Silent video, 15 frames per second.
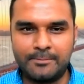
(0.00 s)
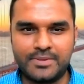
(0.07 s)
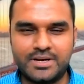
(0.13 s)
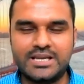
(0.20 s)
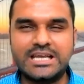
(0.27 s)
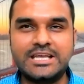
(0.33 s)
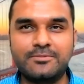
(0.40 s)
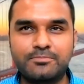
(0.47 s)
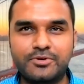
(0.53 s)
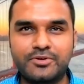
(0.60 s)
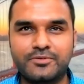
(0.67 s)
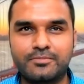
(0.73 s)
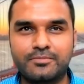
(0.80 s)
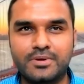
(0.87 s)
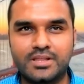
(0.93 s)
But in
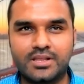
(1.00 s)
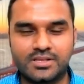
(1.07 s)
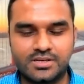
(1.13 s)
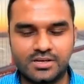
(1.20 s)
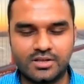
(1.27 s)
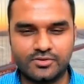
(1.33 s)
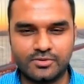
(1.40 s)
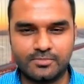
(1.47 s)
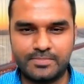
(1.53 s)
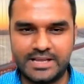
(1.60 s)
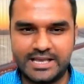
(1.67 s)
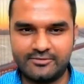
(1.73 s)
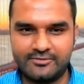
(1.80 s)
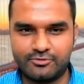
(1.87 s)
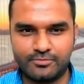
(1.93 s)
Brisbane, the chance of
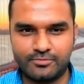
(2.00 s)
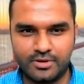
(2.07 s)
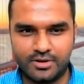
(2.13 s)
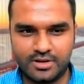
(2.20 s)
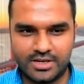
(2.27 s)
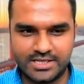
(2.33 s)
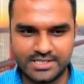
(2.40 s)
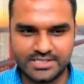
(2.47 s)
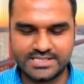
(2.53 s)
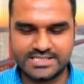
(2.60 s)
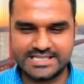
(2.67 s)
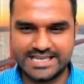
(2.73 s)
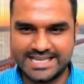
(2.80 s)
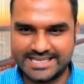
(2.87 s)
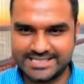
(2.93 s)
playing football is
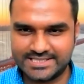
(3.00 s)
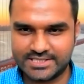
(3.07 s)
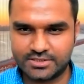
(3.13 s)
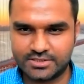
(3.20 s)
less.